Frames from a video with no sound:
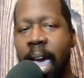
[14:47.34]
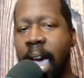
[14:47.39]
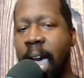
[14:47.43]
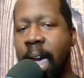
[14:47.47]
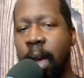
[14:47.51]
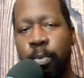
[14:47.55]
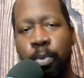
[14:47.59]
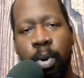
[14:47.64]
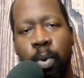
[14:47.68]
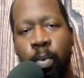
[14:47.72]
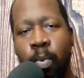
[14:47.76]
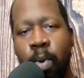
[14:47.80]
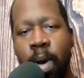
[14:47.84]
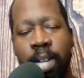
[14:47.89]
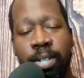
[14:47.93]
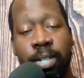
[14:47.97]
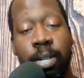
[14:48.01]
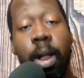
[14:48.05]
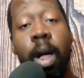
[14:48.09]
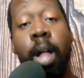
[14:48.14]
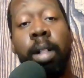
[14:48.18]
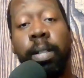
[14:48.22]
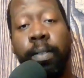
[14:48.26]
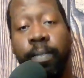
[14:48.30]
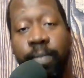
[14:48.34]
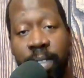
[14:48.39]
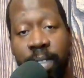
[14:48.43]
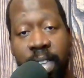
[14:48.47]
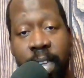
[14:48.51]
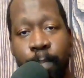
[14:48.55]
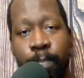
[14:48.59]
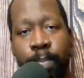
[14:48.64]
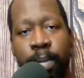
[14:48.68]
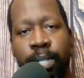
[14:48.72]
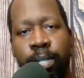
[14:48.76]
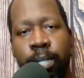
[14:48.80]
I rewatched all of the
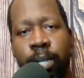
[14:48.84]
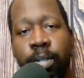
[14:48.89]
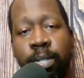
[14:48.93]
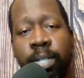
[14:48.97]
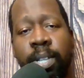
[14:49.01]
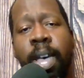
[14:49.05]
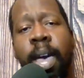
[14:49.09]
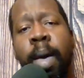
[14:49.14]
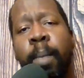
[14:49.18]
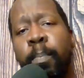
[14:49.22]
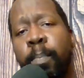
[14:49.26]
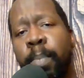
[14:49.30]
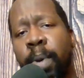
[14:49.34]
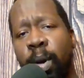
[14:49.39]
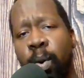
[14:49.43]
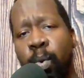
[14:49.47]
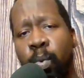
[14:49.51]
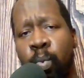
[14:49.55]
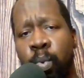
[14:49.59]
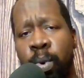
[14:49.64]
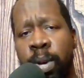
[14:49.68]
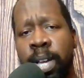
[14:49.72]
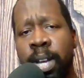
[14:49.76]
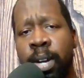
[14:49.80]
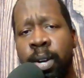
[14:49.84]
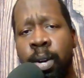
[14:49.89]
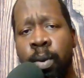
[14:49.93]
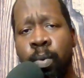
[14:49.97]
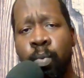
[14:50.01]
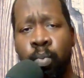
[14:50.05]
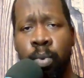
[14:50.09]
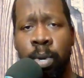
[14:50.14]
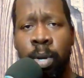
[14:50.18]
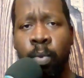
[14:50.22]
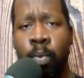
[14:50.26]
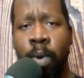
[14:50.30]
episodes, but when
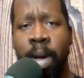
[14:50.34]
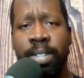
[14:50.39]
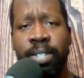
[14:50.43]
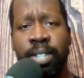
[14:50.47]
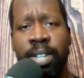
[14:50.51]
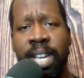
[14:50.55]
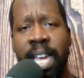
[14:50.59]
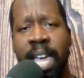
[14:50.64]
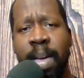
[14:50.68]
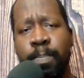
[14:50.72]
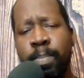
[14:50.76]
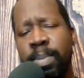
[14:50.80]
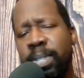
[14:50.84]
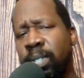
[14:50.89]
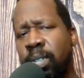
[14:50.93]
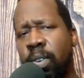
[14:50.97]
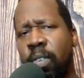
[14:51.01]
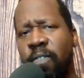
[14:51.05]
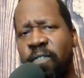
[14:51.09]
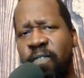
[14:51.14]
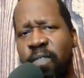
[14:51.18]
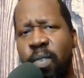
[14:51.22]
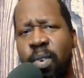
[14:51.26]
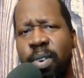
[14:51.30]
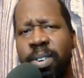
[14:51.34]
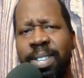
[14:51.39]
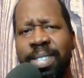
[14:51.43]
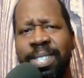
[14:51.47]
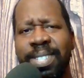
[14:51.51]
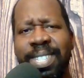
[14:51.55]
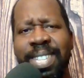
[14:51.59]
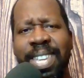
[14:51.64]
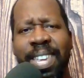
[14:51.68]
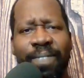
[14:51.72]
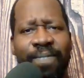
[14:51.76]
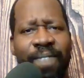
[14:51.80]
rewatching episode 4 to
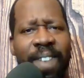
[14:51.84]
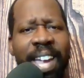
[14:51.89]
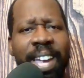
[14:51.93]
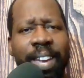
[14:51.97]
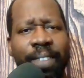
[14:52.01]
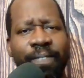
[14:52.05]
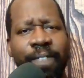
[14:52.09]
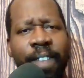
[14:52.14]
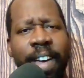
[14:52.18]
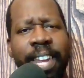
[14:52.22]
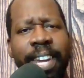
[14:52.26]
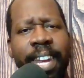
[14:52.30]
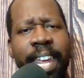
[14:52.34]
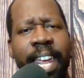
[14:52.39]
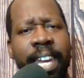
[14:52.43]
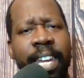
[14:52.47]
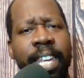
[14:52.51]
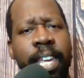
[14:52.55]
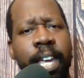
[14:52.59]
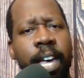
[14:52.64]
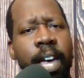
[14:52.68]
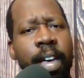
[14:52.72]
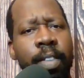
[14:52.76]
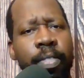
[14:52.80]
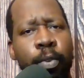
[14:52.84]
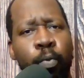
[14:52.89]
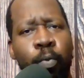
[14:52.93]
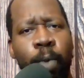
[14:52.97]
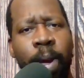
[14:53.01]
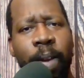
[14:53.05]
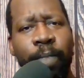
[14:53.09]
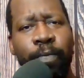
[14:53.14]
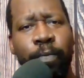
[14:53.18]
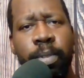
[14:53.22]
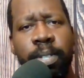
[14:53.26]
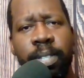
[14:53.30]
see if I could find any other
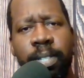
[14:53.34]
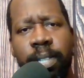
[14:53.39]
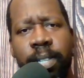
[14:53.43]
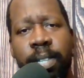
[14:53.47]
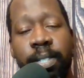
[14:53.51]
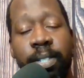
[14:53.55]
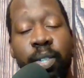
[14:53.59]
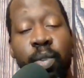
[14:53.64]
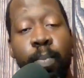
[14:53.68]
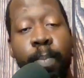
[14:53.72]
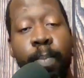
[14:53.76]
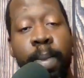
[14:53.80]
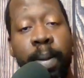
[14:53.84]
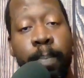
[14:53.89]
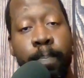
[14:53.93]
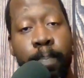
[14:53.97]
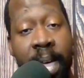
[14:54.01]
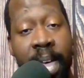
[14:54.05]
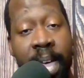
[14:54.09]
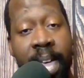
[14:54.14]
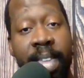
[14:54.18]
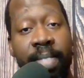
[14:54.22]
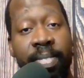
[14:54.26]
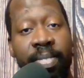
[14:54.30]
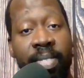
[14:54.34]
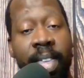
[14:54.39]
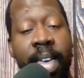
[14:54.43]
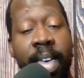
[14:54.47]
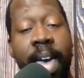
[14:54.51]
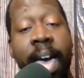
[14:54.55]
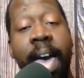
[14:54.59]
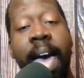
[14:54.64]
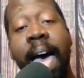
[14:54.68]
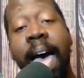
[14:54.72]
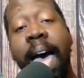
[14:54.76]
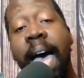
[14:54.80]
references to Macbeth,
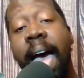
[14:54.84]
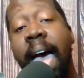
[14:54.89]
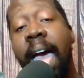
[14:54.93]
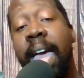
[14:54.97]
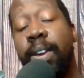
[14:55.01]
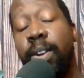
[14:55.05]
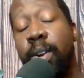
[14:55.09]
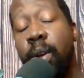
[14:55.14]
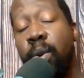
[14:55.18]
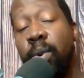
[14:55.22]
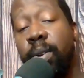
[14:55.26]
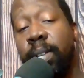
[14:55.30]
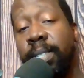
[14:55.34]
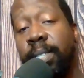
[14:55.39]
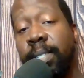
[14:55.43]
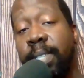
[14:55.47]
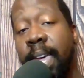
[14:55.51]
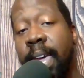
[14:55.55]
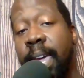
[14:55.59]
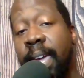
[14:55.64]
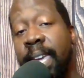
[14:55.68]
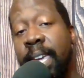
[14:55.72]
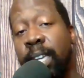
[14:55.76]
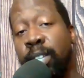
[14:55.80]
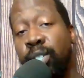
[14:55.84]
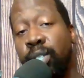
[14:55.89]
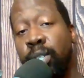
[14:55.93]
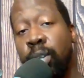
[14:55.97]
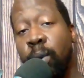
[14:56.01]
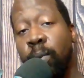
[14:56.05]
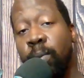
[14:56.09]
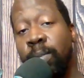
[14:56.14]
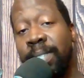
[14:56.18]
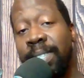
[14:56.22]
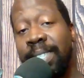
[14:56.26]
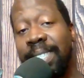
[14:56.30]
I noticed that it
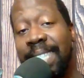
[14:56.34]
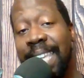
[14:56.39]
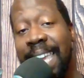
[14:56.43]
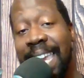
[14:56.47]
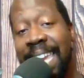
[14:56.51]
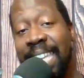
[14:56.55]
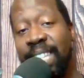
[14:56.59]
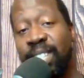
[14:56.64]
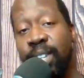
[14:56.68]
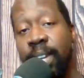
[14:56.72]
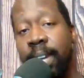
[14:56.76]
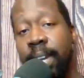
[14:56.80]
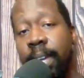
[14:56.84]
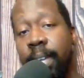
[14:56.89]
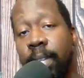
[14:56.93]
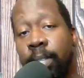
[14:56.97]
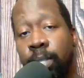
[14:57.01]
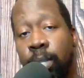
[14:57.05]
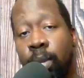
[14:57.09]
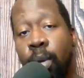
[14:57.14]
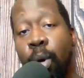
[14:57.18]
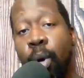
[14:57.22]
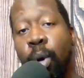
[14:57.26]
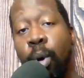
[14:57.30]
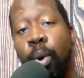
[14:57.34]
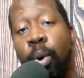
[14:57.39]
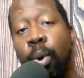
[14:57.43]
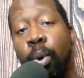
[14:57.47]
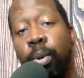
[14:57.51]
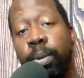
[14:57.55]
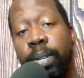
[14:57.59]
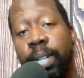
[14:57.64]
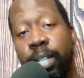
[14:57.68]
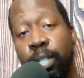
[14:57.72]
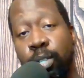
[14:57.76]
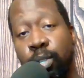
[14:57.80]
showed stagehands
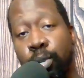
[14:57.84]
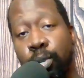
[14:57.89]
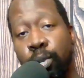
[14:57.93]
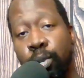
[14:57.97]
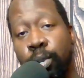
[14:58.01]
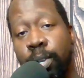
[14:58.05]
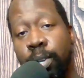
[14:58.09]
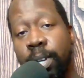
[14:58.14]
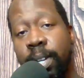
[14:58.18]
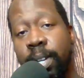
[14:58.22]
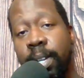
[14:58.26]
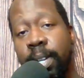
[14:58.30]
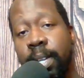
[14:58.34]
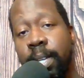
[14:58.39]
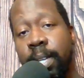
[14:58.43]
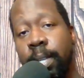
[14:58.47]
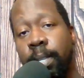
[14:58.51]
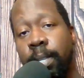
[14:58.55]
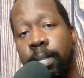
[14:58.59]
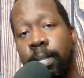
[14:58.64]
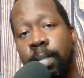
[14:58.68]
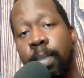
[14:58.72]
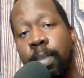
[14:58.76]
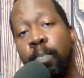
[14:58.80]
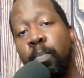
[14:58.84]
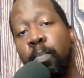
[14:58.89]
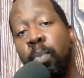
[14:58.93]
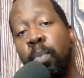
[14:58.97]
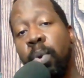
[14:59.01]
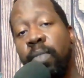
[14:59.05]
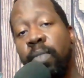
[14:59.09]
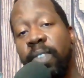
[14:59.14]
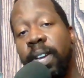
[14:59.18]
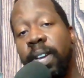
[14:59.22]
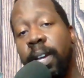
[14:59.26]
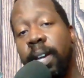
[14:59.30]
holding trees
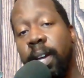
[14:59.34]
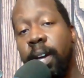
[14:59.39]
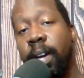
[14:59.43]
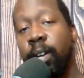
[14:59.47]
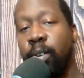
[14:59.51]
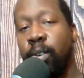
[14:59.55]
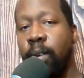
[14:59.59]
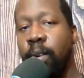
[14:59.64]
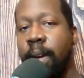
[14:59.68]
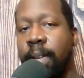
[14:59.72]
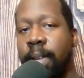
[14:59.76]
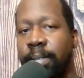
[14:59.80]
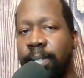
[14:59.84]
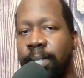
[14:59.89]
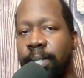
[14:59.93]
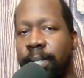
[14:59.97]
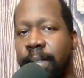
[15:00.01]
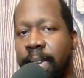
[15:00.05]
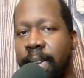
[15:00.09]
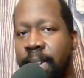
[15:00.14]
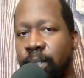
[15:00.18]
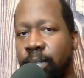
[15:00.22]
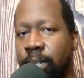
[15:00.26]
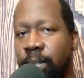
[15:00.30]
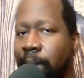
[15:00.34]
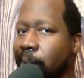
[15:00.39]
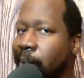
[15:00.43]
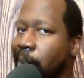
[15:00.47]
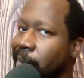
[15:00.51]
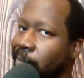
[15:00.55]
moving across stage.